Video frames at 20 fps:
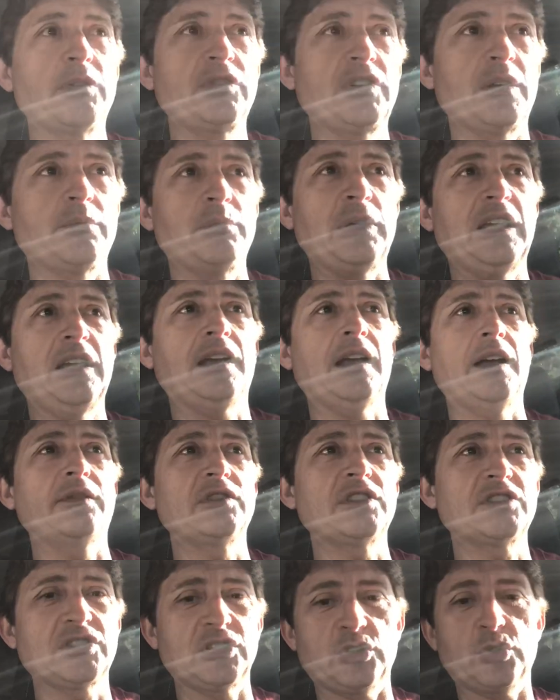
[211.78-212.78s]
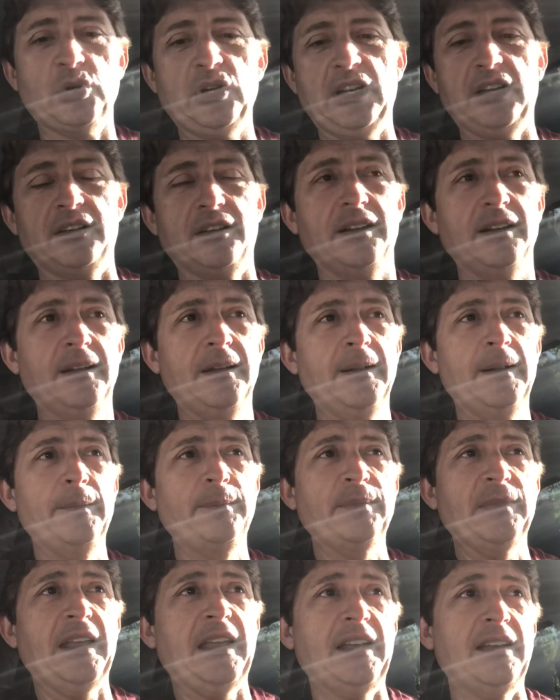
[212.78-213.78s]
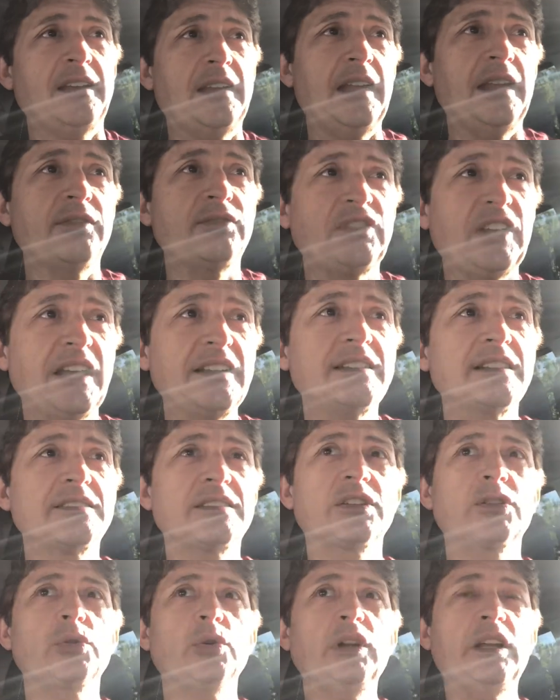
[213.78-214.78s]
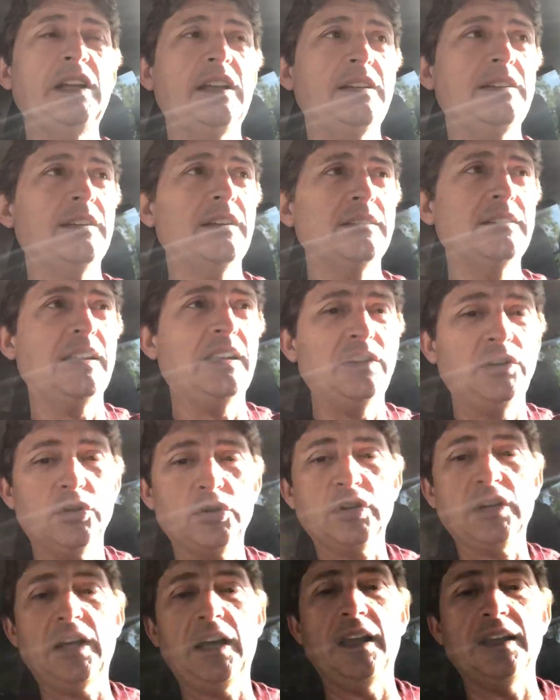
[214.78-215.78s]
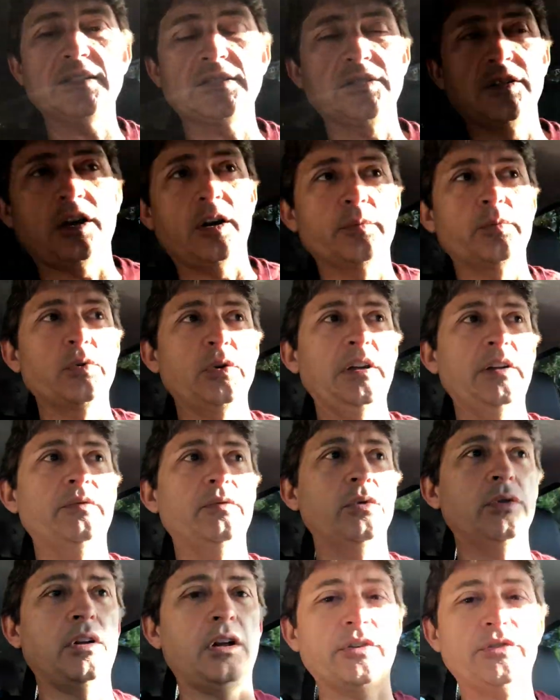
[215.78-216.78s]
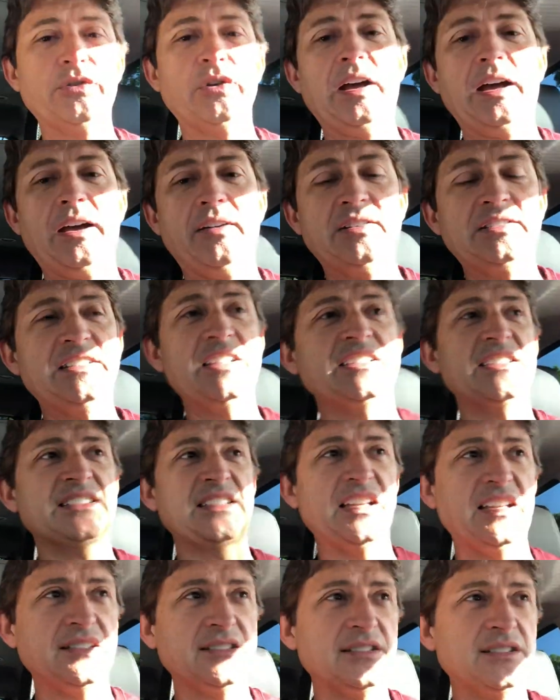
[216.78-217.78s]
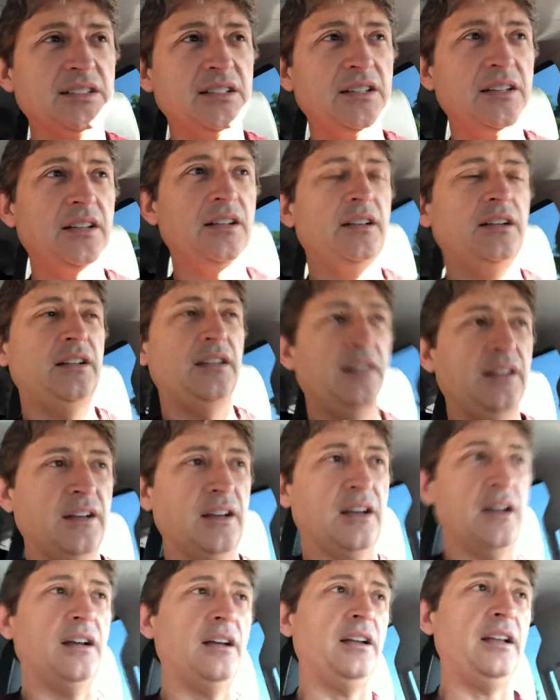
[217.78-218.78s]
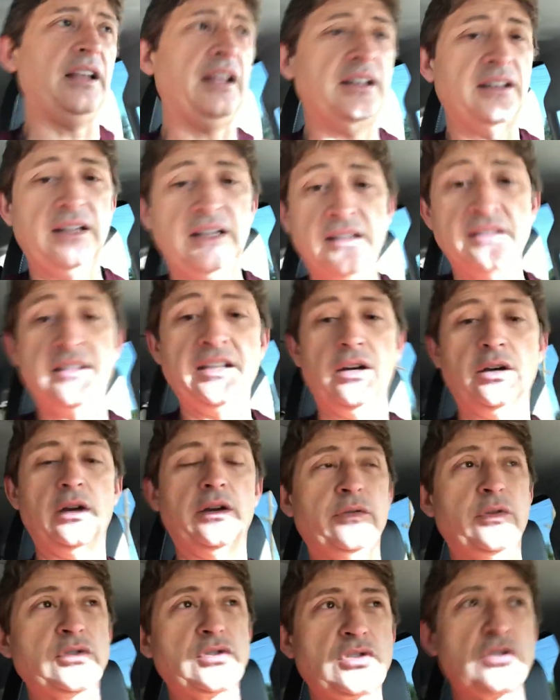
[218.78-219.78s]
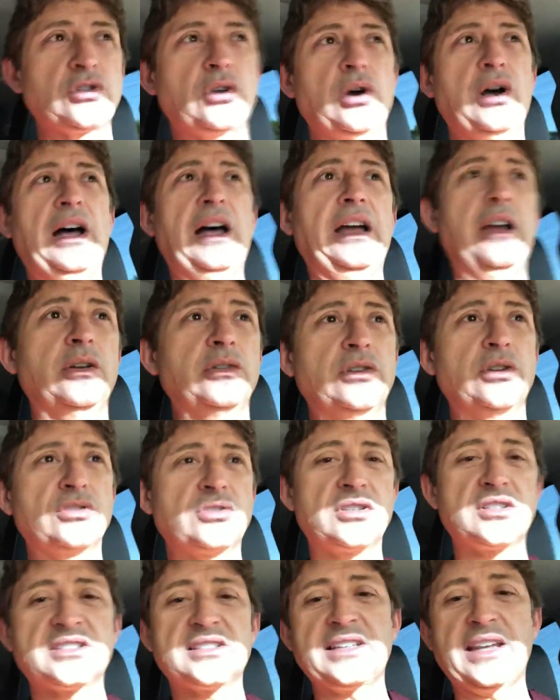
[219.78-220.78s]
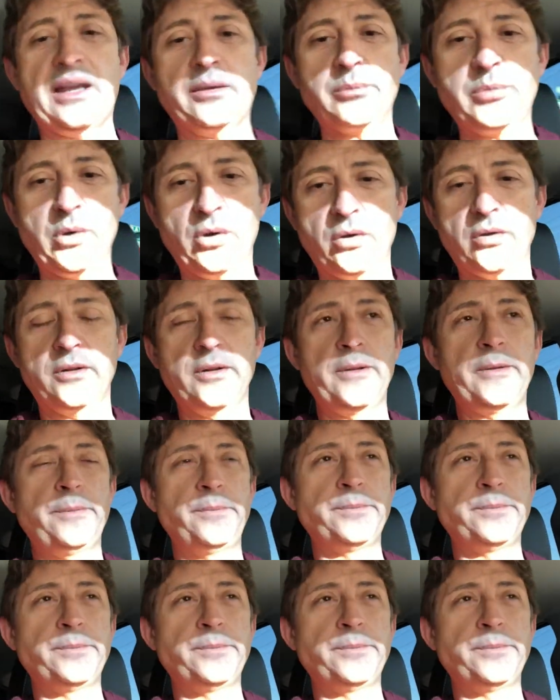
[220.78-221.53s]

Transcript: of them may have disagreed. And if they disagreed, then your case law brief will also have a dissent. And in Terry versus Ohio, there's a sample